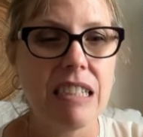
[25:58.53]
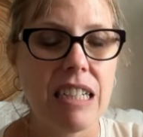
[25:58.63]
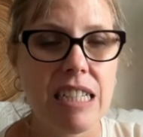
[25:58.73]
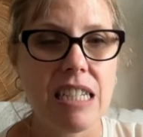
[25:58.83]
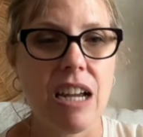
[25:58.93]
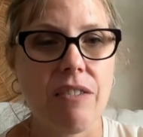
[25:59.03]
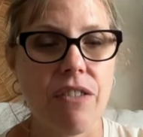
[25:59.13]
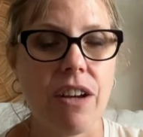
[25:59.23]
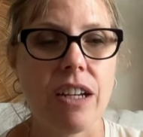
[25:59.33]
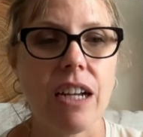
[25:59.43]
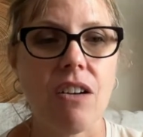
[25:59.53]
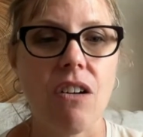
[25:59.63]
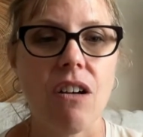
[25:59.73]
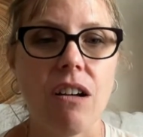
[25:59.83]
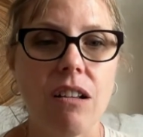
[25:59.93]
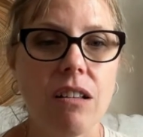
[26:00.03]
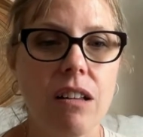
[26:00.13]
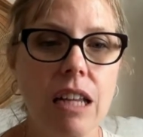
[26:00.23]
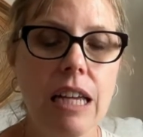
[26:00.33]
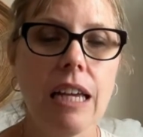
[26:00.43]
That's not fun at all.
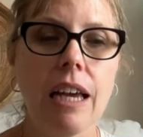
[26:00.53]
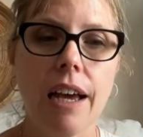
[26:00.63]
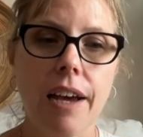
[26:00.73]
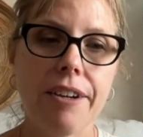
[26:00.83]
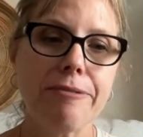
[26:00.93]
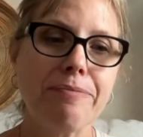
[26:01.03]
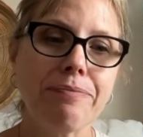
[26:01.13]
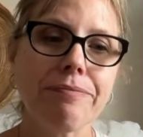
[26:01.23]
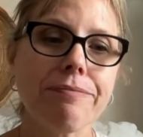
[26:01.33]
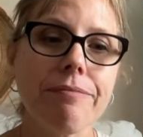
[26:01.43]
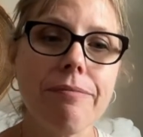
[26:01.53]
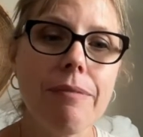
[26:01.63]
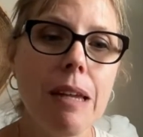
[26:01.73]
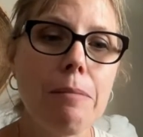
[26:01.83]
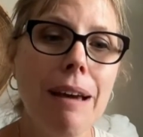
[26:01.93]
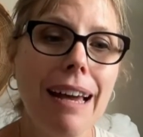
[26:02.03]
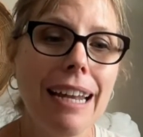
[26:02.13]
But